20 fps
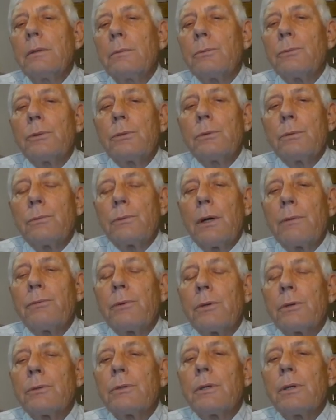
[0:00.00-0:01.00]
and
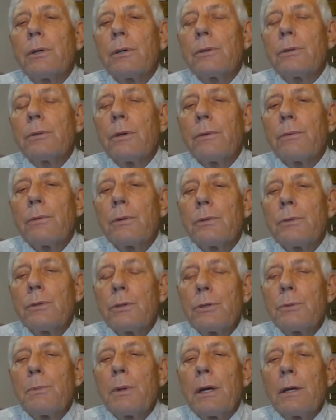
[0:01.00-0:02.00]
reference here, so
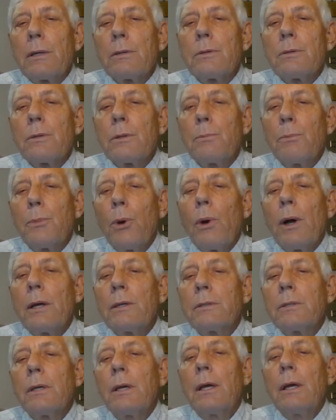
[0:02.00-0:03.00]
this man is the
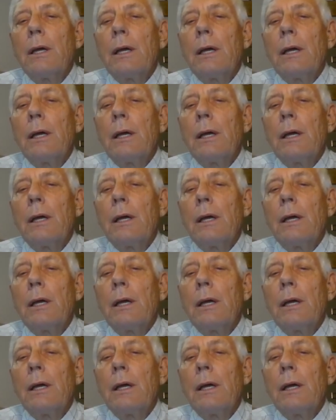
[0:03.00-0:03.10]
Boaz,